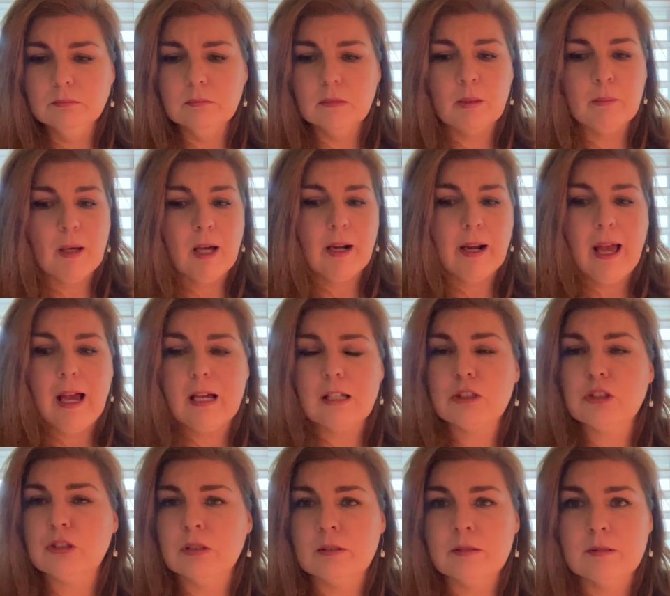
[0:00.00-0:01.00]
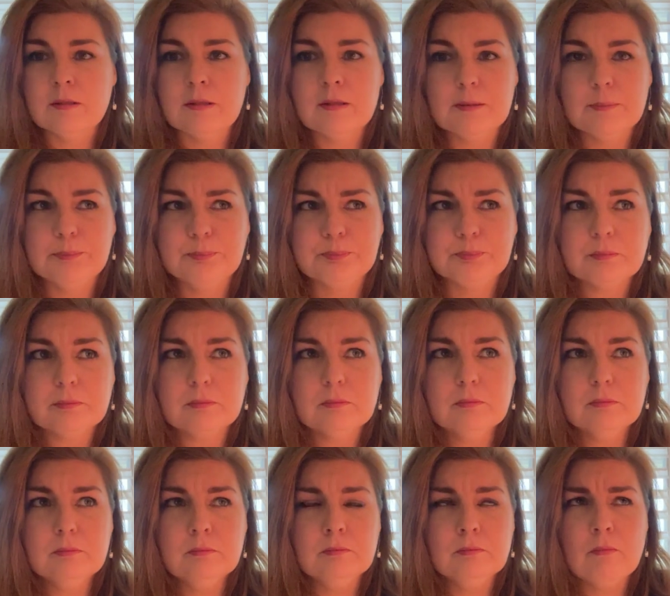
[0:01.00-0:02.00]
about actions
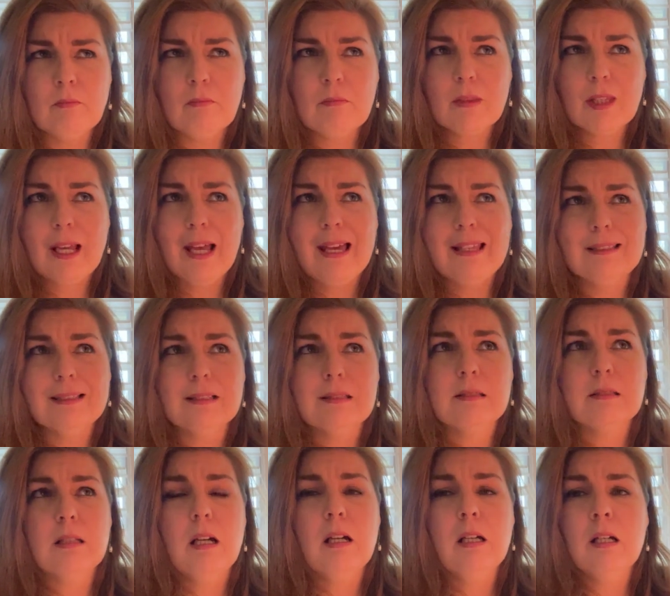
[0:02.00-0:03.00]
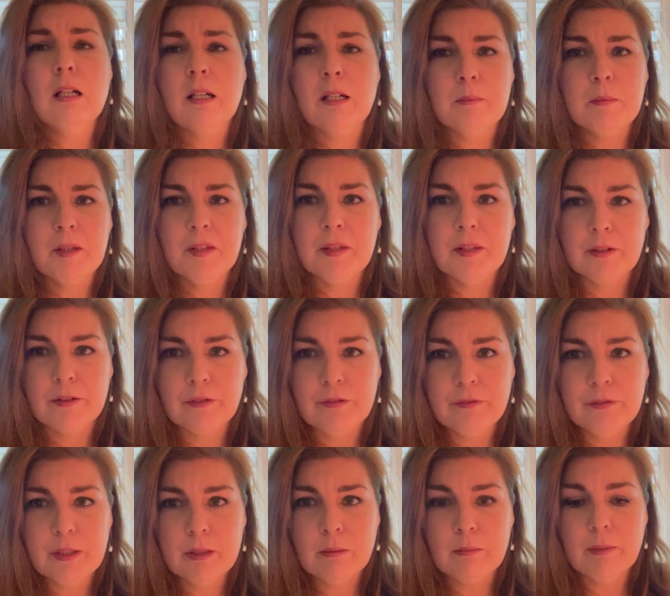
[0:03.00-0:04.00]
at this time that are
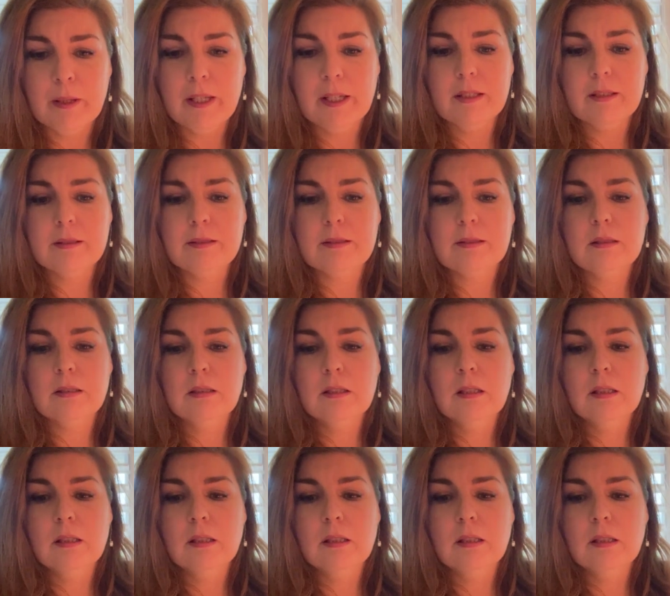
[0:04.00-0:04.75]
fear-based,